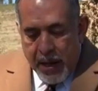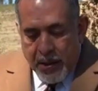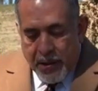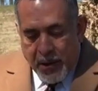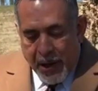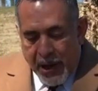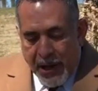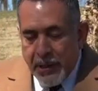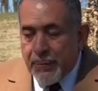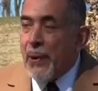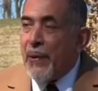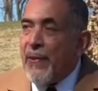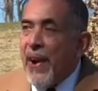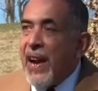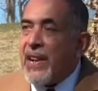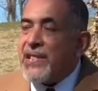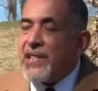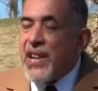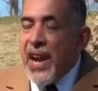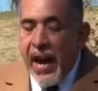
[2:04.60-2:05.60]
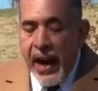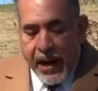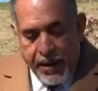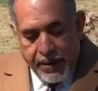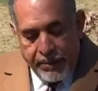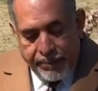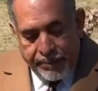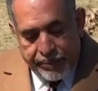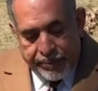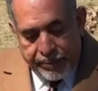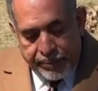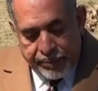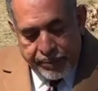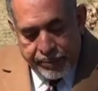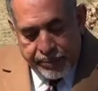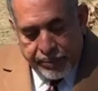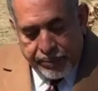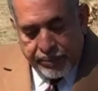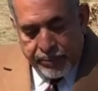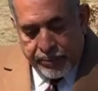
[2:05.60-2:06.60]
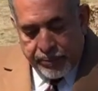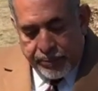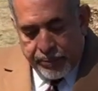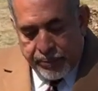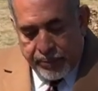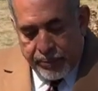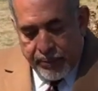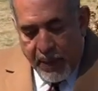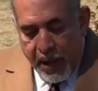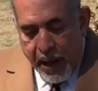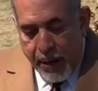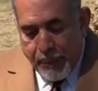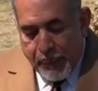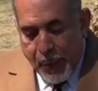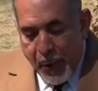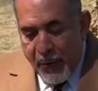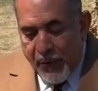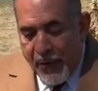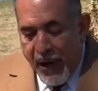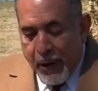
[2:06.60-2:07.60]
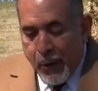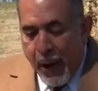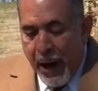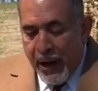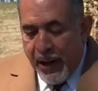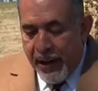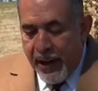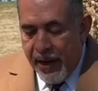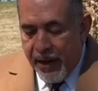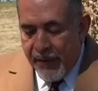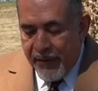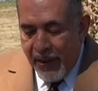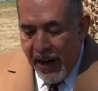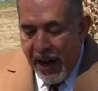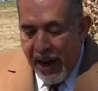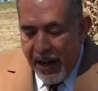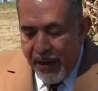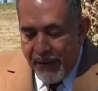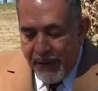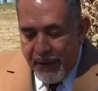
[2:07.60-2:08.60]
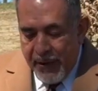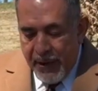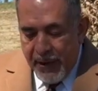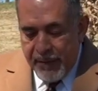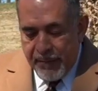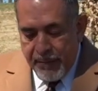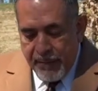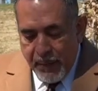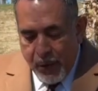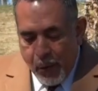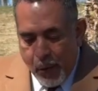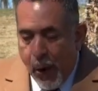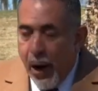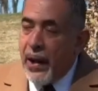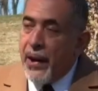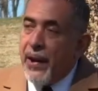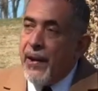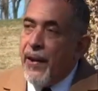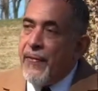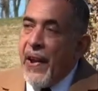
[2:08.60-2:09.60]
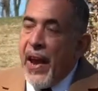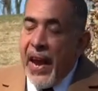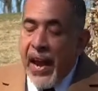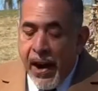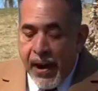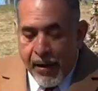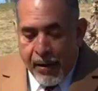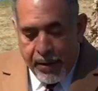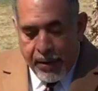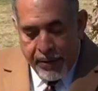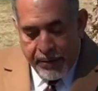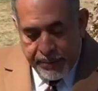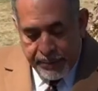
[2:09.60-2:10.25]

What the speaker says: Trees provide shade, improve our quality of life, quality of air,